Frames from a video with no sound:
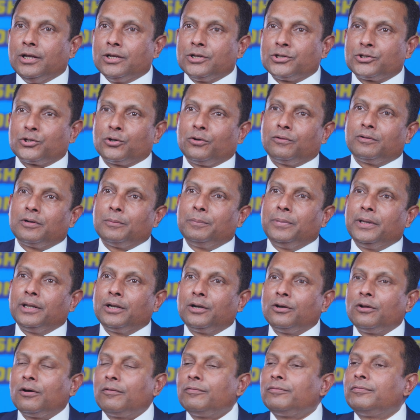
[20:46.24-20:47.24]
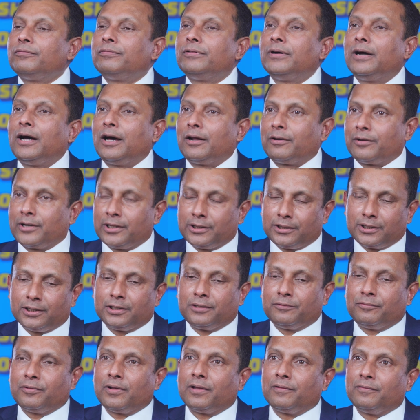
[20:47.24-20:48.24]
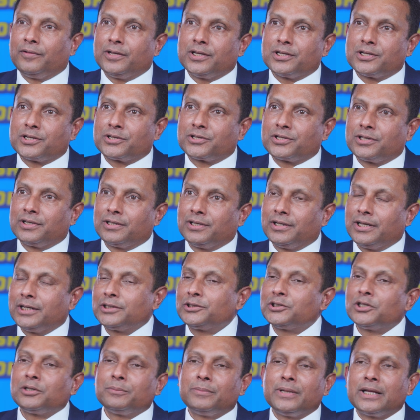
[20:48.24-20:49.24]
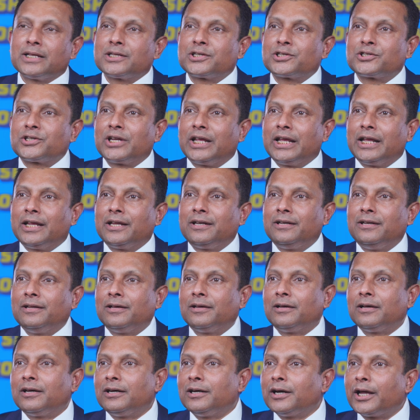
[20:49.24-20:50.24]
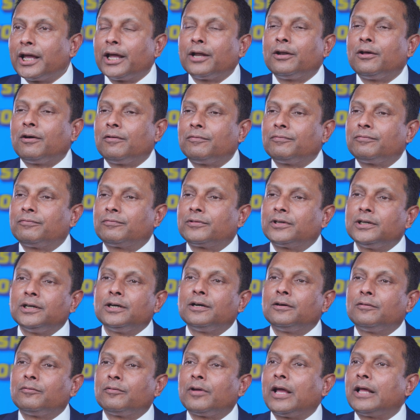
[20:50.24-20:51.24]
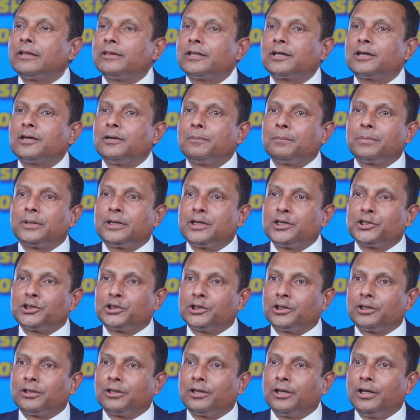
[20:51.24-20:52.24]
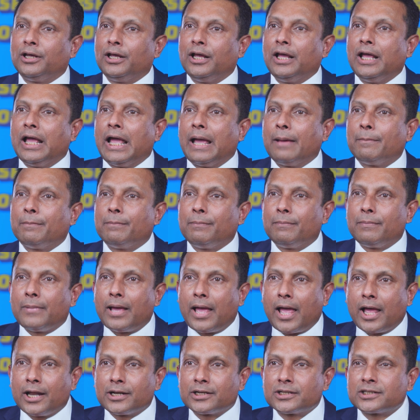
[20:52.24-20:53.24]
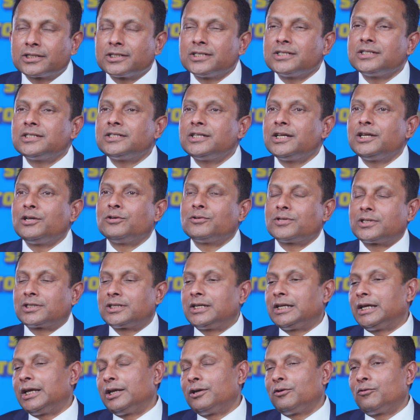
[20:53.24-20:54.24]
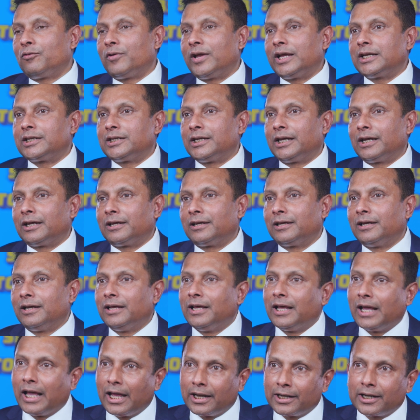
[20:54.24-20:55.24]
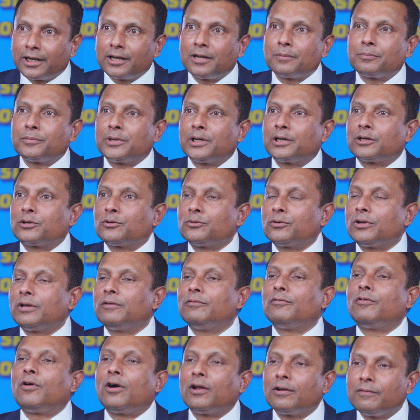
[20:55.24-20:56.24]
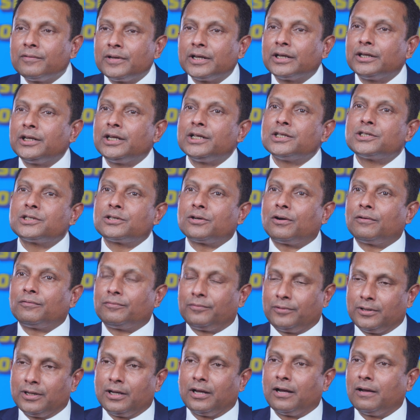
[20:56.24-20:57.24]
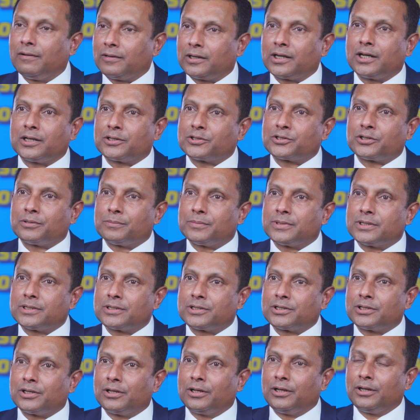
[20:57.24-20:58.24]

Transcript: So over a period of 135 years, HNB has stayed ahead of curve and the competition and continuously innovating and adapting to evolving needs of our customers.